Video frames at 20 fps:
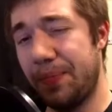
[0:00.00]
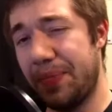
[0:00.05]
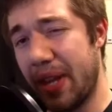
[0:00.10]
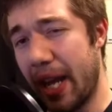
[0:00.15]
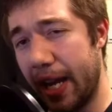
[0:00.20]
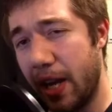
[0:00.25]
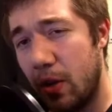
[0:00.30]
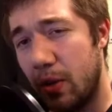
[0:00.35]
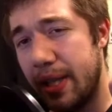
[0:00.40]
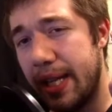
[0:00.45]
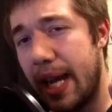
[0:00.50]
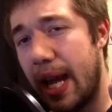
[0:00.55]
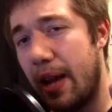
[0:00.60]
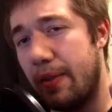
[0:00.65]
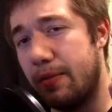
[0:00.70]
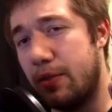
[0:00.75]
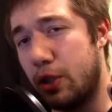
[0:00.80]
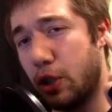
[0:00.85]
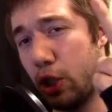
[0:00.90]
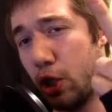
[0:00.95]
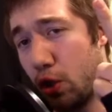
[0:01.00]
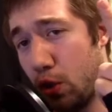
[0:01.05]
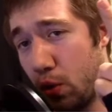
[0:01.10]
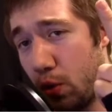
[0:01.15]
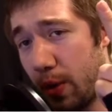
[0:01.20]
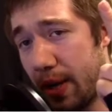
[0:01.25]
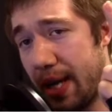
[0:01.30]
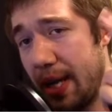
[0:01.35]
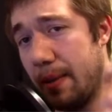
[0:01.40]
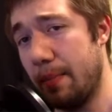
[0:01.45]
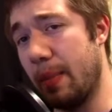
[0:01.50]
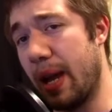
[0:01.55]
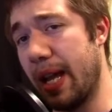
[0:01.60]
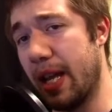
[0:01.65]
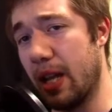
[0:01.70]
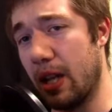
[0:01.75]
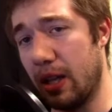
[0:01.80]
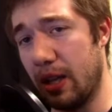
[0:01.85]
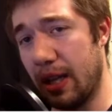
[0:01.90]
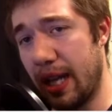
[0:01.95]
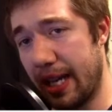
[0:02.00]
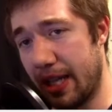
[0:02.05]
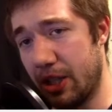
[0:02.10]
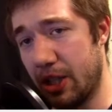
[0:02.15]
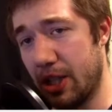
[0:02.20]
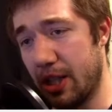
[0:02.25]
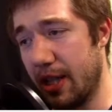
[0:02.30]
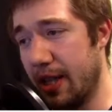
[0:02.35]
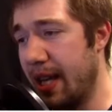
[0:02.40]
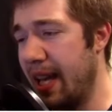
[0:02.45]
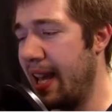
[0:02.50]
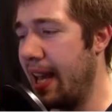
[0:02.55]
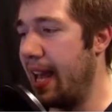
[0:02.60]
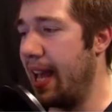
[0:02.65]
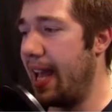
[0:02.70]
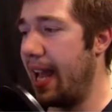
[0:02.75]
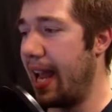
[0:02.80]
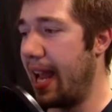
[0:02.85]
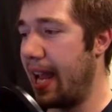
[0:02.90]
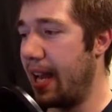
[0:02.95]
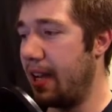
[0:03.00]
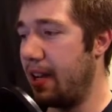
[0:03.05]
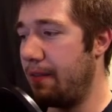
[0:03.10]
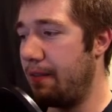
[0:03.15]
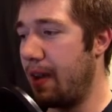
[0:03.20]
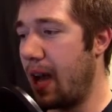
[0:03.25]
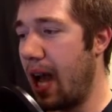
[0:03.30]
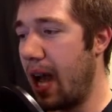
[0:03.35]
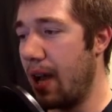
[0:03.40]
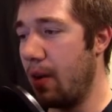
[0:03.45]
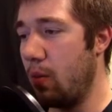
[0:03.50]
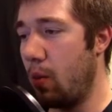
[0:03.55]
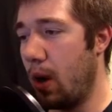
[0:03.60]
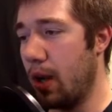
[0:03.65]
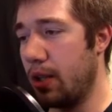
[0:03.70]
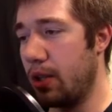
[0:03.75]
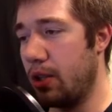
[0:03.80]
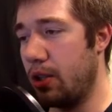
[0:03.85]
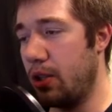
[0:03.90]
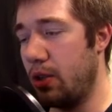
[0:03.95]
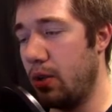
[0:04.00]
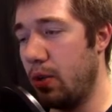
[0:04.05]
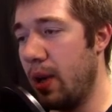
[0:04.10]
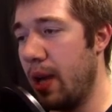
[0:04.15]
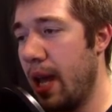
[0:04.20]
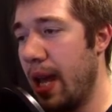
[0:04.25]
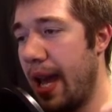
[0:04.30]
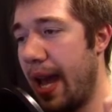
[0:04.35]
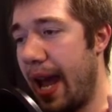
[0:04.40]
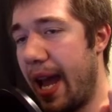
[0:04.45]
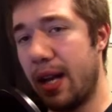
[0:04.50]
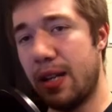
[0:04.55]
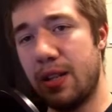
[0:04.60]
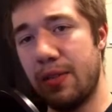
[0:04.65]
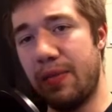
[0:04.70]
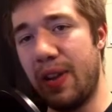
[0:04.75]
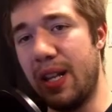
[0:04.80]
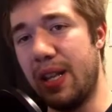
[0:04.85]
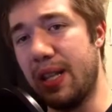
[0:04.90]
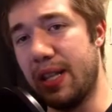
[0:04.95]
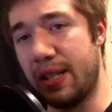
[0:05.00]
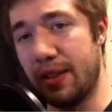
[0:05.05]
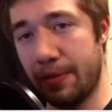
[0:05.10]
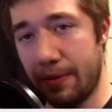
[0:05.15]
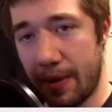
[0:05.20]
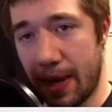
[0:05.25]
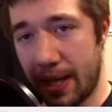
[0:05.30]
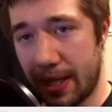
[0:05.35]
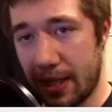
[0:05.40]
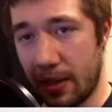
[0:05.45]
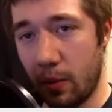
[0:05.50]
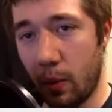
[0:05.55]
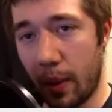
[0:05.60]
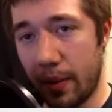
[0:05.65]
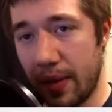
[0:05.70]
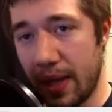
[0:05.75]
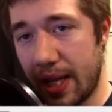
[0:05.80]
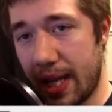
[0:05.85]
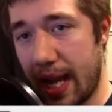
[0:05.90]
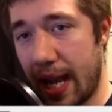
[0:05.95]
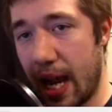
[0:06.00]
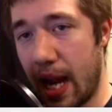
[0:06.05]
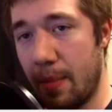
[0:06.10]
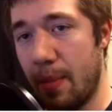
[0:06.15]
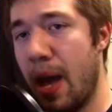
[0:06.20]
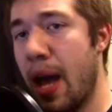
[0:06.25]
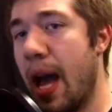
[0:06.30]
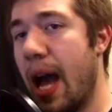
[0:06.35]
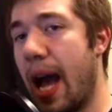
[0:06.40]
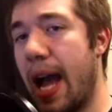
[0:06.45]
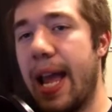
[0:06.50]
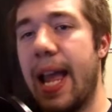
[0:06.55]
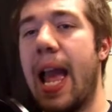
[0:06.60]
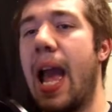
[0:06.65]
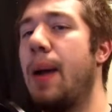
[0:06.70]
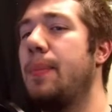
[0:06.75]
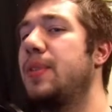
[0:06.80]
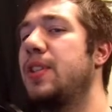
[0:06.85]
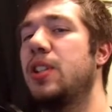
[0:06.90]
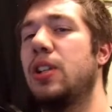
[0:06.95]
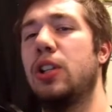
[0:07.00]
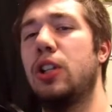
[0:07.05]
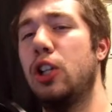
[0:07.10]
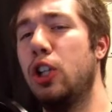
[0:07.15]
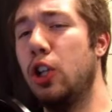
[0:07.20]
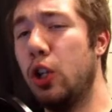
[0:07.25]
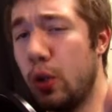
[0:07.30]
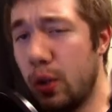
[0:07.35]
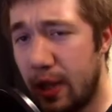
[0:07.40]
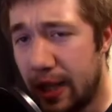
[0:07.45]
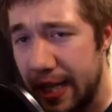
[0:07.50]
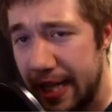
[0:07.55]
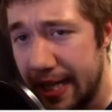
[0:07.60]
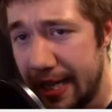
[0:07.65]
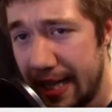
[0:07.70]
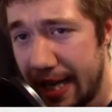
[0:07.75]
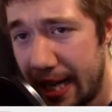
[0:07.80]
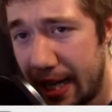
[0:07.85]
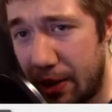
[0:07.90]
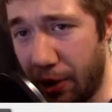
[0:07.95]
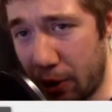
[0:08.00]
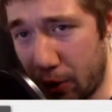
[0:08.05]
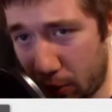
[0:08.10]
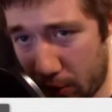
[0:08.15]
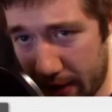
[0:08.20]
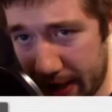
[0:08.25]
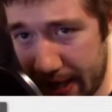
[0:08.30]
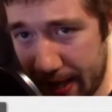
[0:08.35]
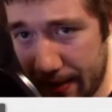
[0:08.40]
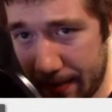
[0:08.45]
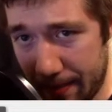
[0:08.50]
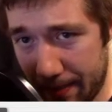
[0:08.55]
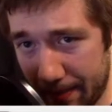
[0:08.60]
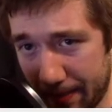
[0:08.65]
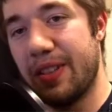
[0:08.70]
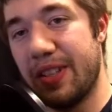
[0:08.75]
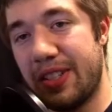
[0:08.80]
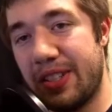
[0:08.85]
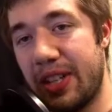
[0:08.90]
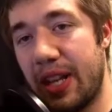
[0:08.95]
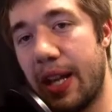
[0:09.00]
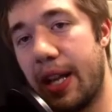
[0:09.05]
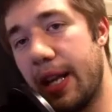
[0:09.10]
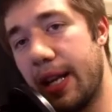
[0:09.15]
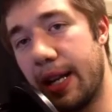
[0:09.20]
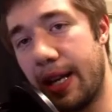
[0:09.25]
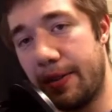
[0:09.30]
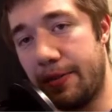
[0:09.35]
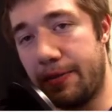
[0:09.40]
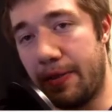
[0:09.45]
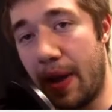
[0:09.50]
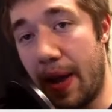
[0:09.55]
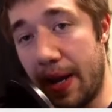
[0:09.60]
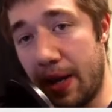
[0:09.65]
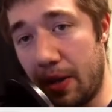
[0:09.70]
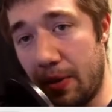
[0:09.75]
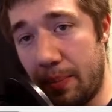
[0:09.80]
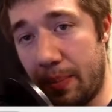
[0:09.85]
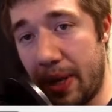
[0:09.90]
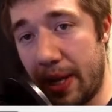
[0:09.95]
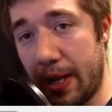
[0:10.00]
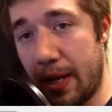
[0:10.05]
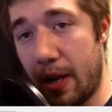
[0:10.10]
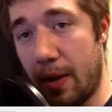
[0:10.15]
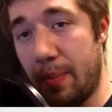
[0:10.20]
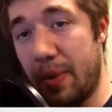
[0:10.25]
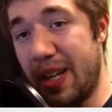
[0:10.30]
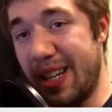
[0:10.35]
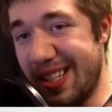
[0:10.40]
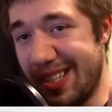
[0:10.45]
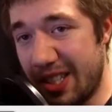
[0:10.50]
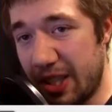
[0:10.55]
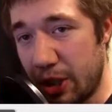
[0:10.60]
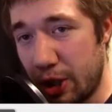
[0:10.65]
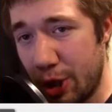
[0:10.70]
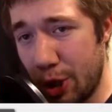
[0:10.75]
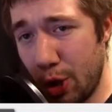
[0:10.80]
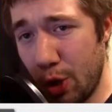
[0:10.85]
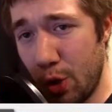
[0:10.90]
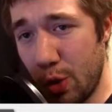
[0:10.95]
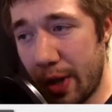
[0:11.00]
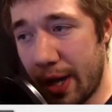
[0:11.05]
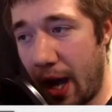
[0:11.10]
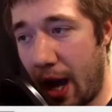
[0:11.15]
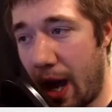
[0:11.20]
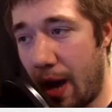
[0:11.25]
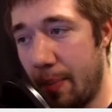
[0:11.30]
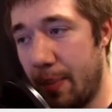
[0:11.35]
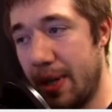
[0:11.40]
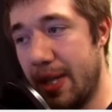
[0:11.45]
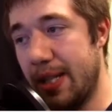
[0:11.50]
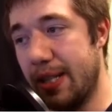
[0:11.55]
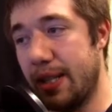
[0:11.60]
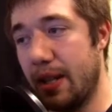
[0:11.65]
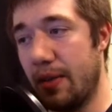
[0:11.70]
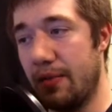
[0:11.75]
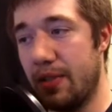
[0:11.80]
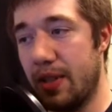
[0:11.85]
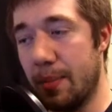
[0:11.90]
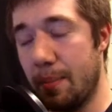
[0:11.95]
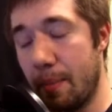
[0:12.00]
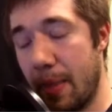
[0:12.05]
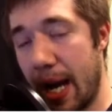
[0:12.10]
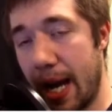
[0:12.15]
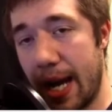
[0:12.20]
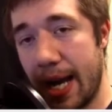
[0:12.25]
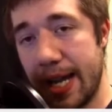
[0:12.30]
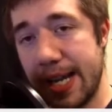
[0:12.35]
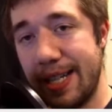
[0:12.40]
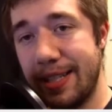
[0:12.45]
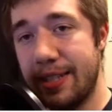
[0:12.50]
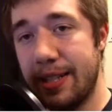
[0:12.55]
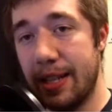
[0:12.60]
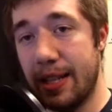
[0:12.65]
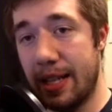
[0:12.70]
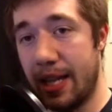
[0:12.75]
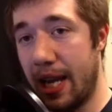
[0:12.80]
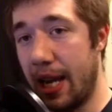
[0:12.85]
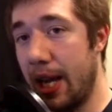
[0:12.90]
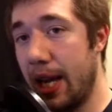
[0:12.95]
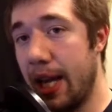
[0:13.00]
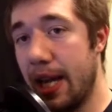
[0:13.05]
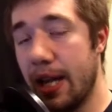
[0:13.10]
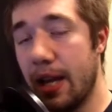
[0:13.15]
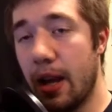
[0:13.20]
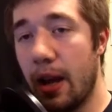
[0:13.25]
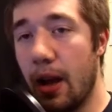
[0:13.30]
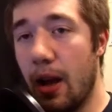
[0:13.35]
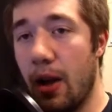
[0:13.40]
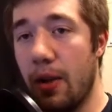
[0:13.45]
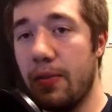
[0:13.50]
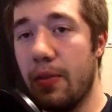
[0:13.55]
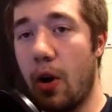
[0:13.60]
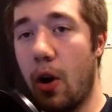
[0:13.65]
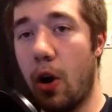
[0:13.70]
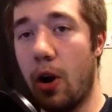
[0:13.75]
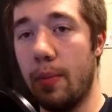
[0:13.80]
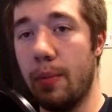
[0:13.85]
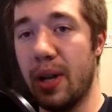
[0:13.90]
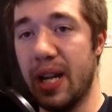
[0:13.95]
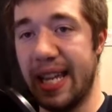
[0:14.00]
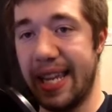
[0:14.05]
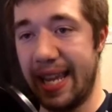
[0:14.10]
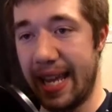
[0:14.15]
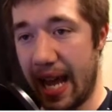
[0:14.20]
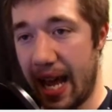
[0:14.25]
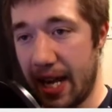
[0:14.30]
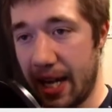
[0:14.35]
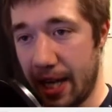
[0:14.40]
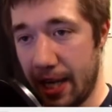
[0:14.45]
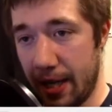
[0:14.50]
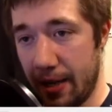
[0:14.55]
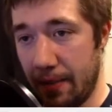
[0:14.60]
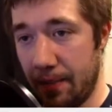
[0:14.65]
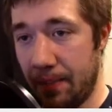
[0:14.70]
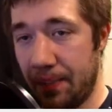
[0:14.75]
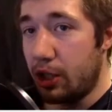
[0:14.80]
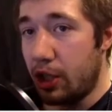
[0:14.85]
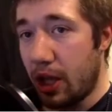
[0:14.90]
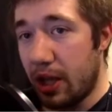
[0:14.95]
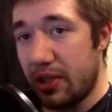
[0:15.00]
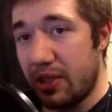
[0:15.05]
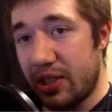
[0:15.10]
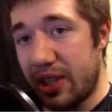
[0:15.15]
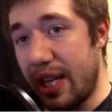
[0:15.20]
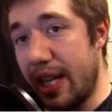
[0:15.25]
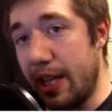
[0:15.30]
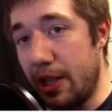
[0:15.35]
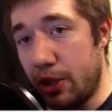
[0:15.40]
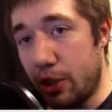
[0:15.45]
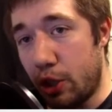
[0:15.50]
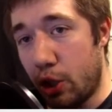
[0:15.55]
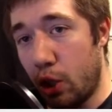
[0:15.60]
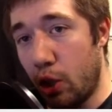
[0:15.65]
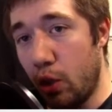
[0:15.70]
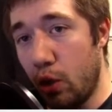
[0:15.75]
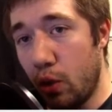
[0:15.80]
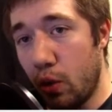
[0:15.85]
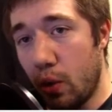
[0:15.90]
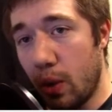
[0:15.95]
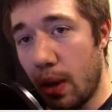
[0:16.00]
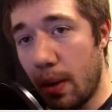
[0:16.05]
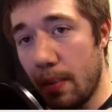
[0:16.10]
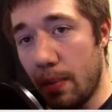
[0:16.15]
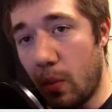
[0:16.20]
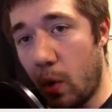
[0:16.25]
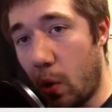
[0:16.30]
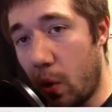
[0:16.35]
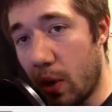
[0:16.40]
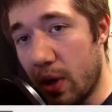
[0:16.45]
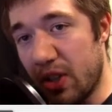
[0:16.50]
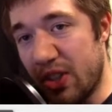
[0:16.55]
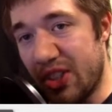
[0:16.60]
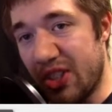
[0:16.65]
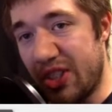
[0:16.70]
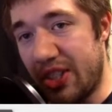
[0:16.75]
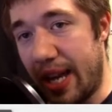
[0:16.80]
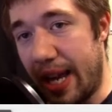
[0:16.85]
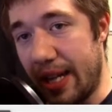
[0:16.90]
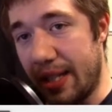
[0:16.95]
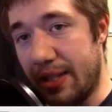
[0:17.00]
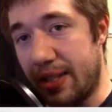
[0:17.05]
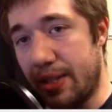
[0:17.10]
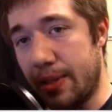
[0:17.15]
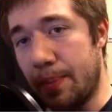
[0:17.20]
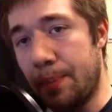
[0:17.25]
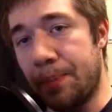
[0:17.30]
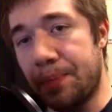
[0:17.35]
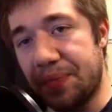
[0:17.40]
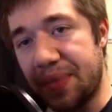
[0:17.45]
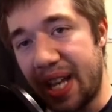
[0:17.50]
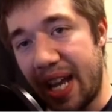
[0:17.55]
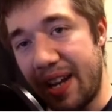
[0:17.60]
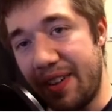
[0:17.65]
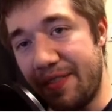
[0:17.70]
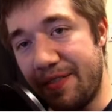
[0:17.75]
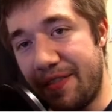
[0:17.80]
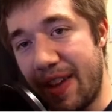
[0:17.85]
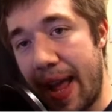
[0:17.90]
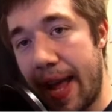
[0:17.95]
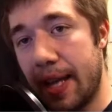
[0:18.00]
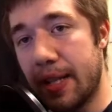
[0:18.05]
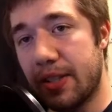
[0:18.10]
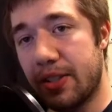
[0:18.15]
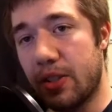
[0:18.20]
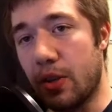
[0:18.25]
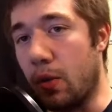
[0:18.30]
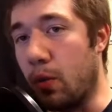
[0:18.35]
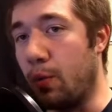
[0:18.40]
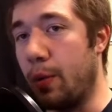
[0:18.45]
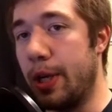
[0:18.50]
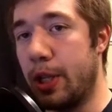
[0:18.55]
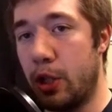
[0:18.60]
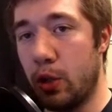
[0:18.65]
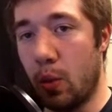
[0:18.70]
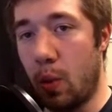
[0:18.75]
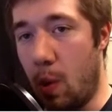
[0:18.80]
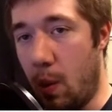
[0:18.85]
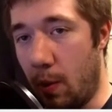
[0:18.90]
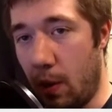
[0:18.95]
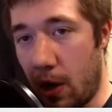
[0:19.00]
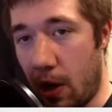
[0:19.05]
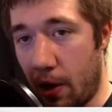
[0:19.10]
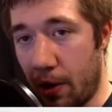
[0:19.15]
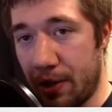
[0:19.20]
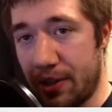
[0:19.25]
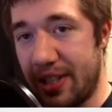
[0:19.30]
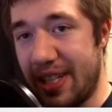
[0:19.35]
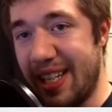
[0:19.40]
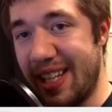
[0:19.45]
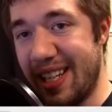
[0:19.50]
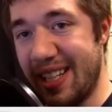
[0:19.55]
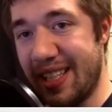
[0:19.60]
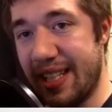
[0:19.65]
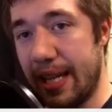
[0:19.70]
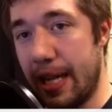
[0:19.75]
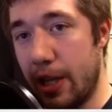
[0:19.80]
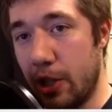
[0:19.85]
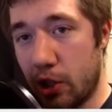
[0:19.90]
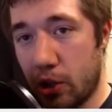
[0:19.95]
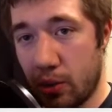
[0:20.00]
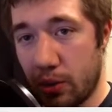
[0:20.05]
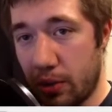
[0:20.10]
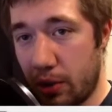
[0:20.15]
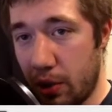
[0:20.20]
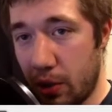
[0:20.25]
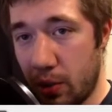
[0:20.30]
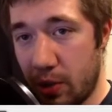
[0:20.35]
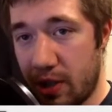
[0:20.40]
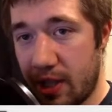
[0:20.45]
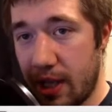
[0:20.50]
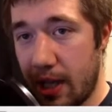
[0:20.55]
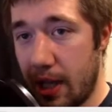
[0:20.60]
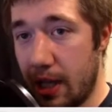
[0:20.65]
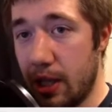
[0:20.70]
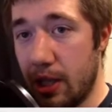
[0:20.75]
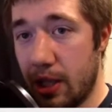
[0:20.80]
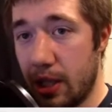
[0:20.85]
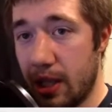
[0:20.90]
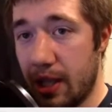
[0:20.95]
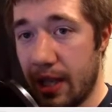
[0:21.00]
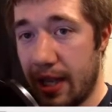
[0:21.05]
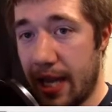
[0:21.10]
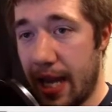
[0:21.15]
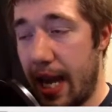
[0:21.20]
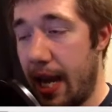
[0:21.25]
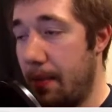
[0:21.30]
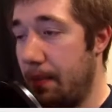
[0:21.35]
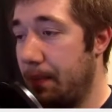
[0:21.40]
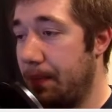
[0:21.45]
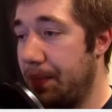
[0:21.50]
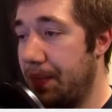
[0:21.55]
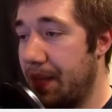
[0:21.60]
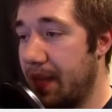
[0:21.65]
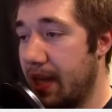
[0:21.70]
I only have 2 in my collection, and if I want to activate this effect and win the game, I absolutely need 3. The second and final pickup is 2 copies of Demise, King of Armageddon, just in 2 more sets. Advanced Ritual Art is introduced into the game.